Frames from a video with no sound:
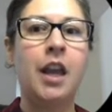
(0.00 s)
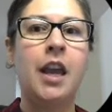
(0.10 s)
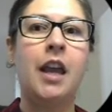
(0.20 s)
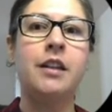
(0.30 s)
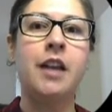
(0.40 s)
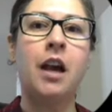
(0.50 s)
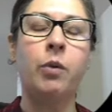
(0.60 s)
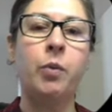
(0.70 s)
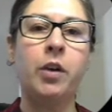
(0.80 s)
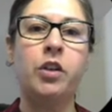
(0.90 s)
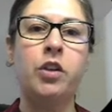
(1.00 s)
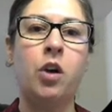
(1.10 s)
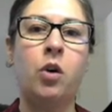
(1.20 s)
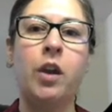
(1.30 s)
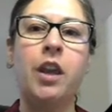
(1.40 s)
And now we want to
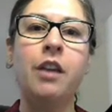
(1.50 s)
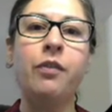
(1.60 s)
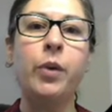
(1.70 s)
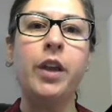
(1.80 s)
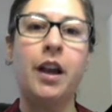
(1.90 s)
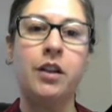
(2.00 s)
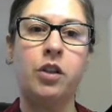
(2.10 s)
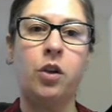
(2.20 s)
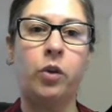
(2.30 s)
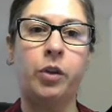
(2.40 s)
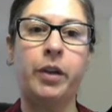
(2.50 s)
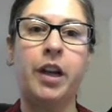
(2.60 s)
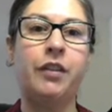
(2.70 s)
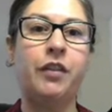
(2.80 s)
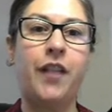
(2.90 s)
know if we actually only
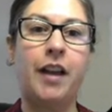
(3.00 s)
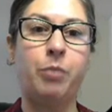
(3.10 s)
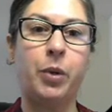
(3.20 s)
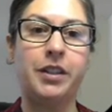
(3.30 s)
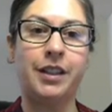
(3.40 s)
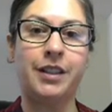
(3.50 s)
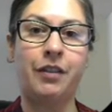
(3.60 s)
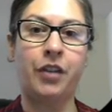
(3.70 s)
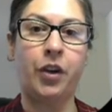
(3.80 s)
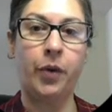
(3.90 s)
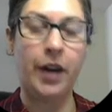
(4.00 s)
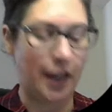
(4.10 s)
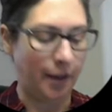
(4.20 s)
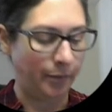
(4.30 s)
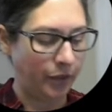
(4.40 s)
recovered 5.67
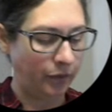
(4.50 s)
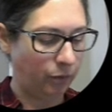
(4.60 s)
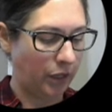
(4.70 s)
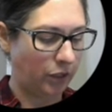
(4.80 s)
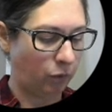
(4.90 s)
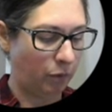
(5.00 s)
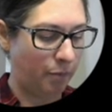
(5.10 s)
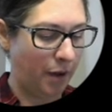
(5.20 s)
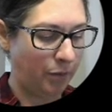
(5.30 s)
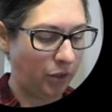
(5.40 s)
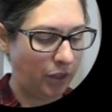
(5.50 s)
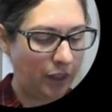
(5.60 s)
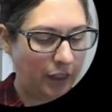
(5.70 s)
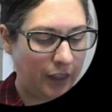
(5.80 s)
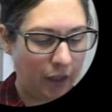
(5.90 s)
grams. Okay, so remember that the
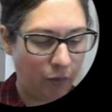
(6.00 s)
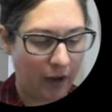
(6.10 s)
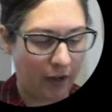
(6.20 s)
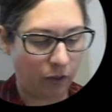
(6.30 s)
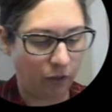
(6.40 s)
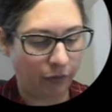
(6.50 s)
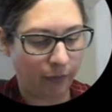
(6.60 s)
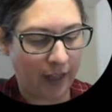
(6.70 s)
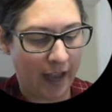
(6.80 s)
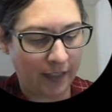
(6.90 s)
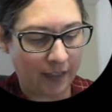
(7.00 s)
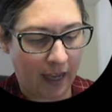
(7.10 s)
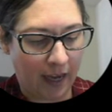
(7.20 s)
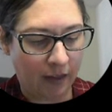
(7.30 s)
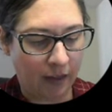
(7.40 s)
theoretical from the last
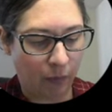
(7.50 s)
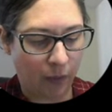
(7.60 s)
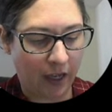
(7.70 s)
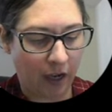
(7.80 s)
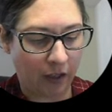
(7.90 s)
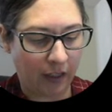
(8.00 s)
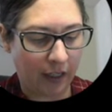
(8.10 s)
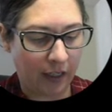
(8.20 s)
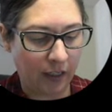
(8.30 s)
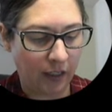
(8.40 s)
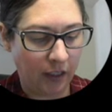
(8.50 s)
slide that we calculated